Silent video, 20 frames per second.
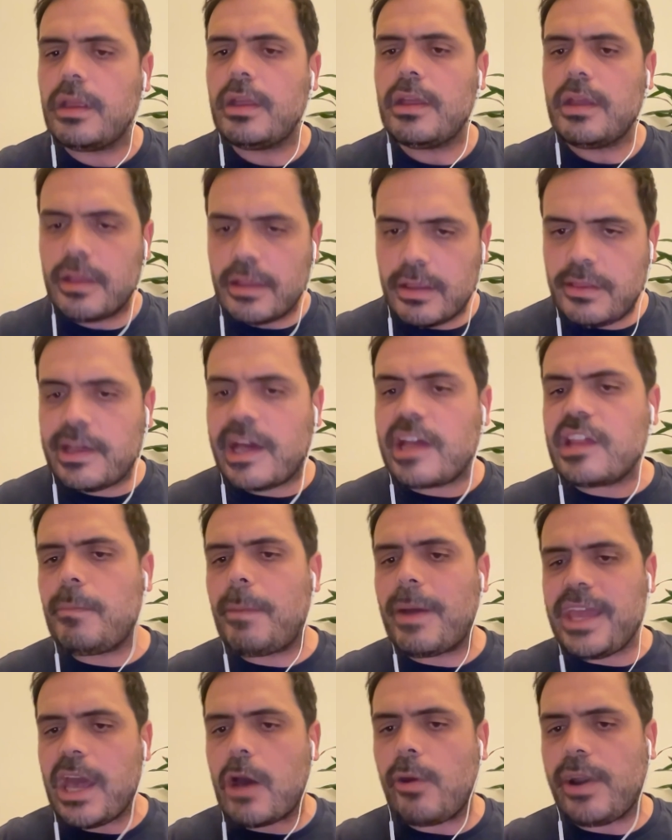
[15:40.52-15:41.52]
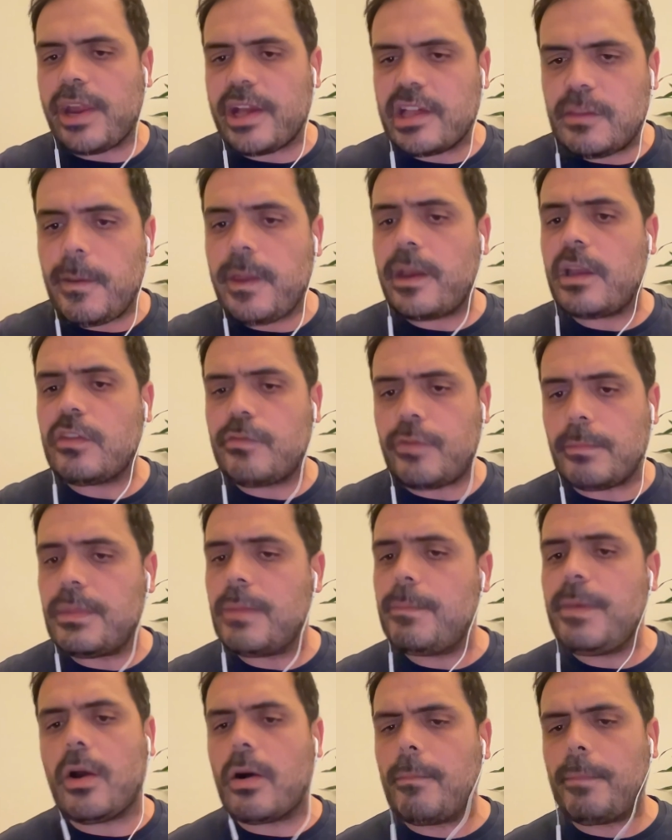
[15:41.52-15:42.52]
just by our experience from the
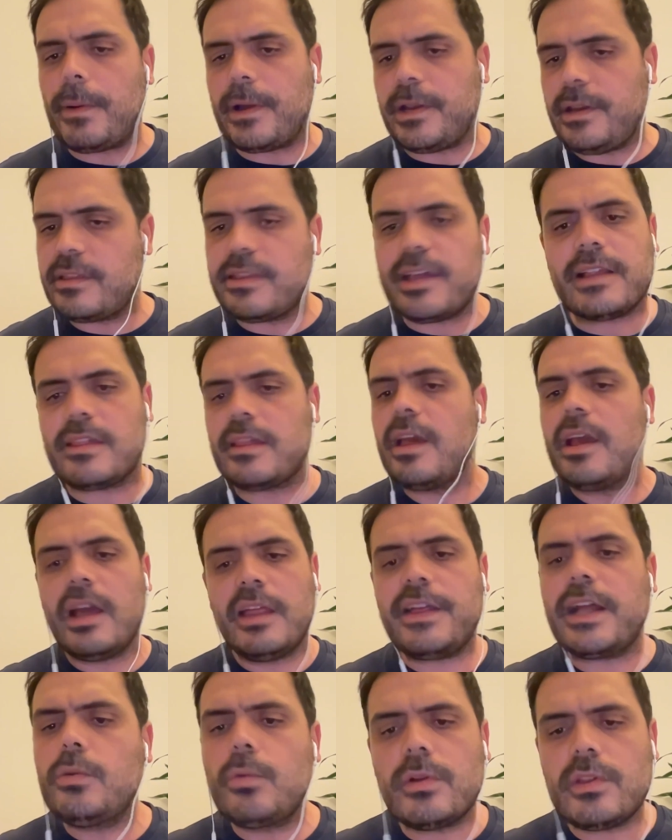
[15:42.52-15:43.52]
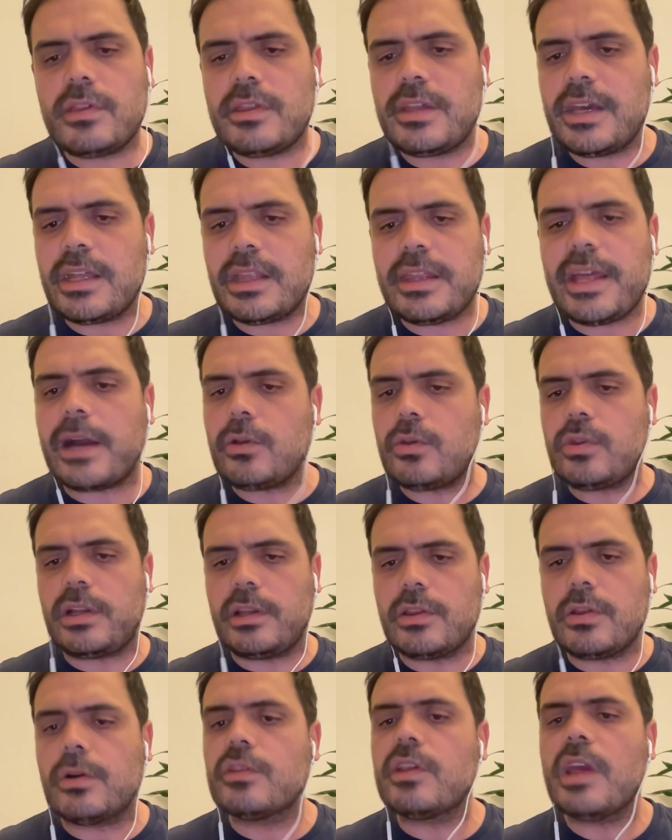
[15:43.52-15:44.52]
big companies. That was the actual
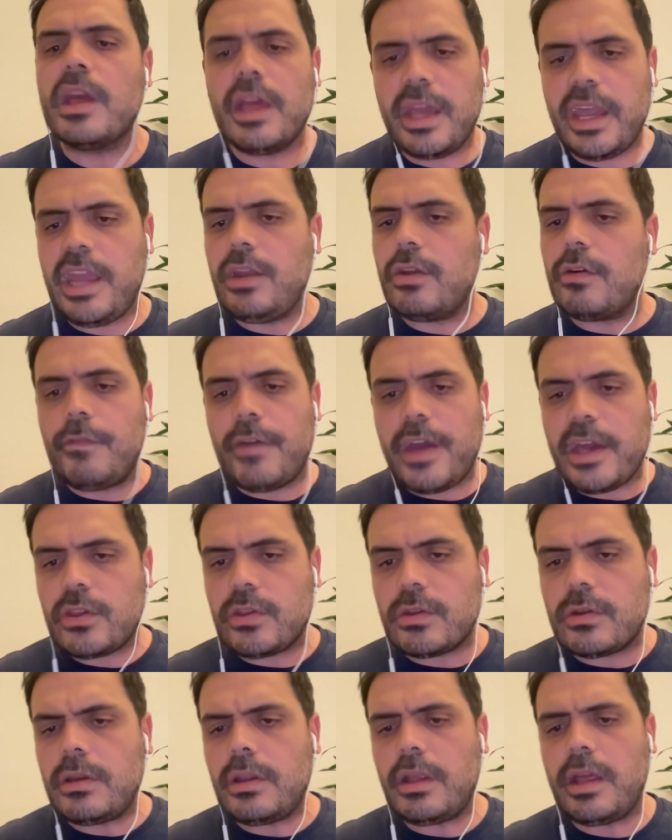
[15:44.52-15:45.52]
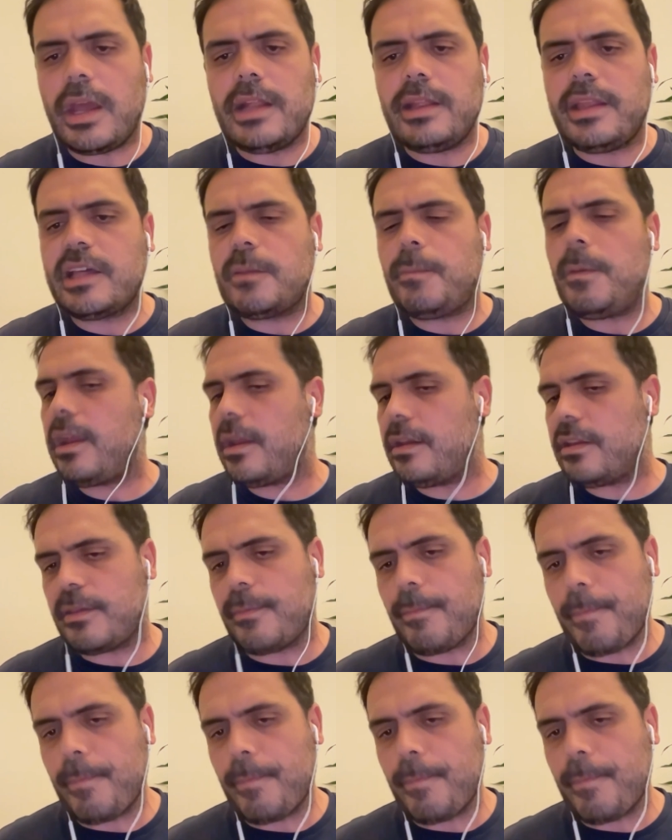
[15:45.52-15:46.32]
source, innovation and experience.